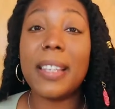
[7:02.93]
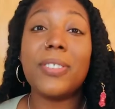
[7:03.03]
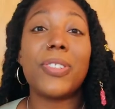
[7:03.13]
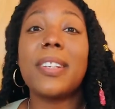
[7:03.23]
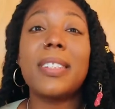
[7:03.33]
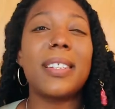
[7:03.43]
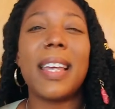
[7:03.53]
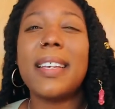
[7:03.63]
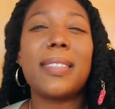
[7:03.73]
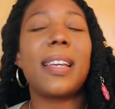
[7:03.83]
It just
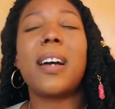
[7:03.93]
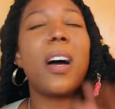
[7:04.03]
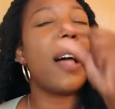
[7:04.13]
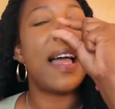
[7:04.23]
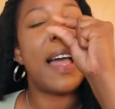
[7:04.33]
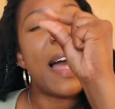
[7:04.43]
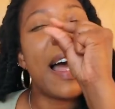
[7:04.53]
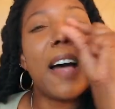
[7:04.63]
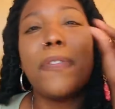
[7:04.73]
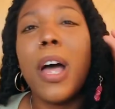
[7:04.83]
takes like a
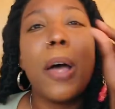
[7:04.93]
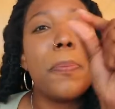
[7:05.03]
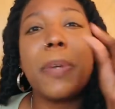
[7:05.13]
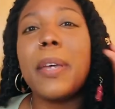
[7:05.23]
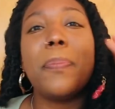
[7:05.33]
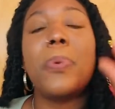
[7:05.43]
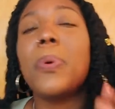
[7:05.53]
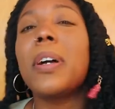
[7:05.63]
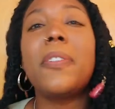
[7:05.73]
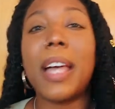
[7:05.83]
half bit
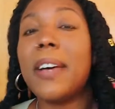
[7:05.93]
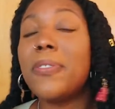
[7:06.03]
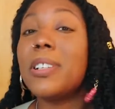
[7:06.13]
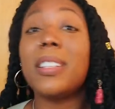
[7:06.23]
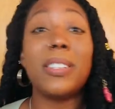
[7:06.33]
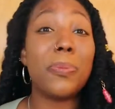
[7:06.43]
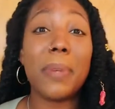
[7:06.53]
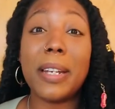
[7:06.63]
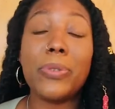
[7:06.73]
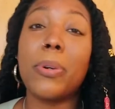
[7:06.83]
more of effort than you
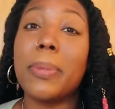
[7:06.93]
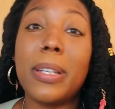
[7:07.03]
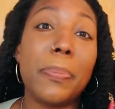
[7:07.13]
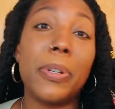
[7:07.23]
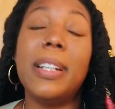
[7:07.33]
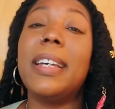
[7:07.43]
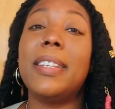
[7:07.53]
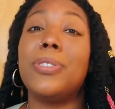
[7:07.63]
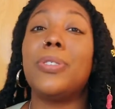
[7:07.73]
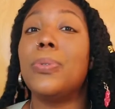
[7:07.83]
may normally put
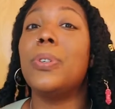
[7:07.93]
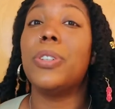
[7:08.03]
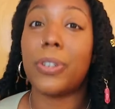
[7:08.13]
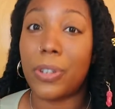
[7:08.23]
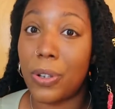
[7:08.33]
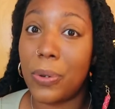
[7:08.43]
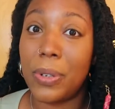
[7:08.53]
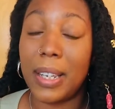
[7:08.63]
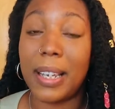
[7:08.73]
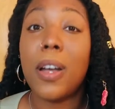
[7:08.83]
into your
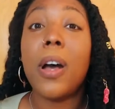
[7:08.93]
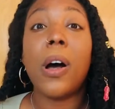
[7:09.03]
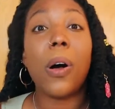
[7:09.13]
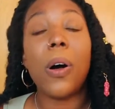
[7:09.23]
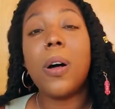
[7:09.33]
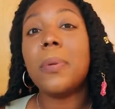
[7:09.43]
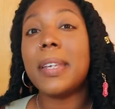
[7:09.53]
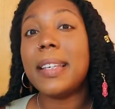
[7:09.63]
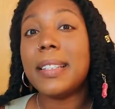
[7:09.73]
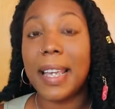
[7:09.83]
clothing. All
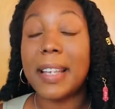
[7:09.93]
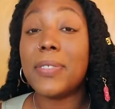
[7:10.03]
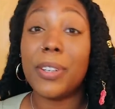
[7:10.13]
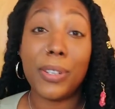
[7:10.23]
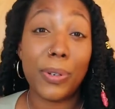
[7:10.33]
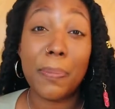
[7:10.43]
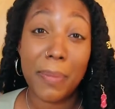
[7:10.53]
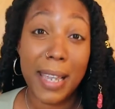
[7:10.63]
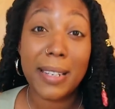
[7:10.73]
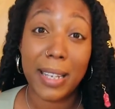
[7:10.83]
it takes for you to
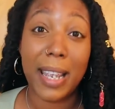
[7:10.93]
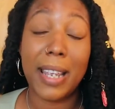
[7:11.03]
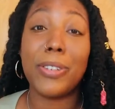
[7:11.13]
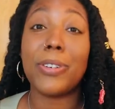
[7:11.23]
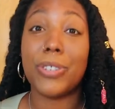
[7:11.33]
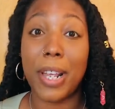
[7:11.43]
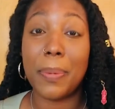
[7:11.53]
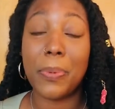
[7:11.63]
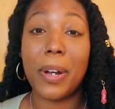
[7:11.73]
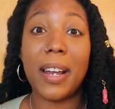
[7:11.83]
maintain your
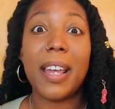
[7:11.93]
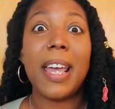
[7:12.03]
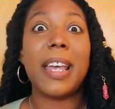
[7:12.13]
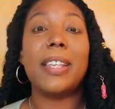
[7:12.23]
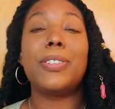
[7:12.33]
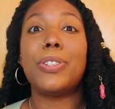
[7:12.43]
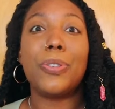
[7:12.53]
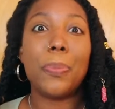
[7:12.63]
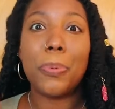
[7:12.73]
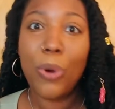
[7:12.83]
shapewear is
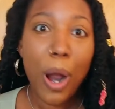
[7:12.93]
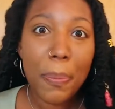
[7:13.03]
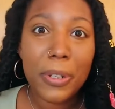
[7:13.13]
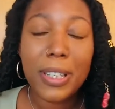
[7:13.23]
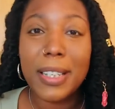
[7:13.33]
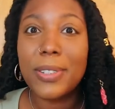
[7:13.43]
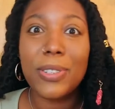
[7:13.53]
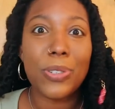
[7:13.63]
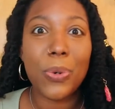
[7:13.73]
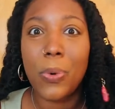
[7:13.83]
to properly
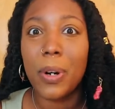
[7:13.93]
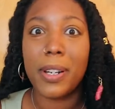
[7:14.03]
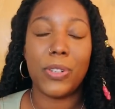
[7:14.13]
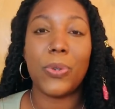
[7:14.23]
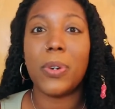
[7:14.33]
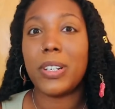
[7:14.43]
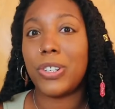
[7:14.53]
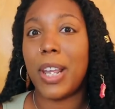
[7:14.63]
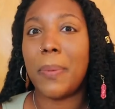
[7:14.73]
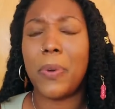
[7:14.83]
store your
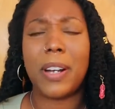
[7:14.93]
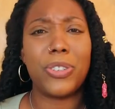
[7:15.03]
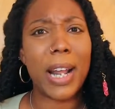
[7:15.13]
shapewear.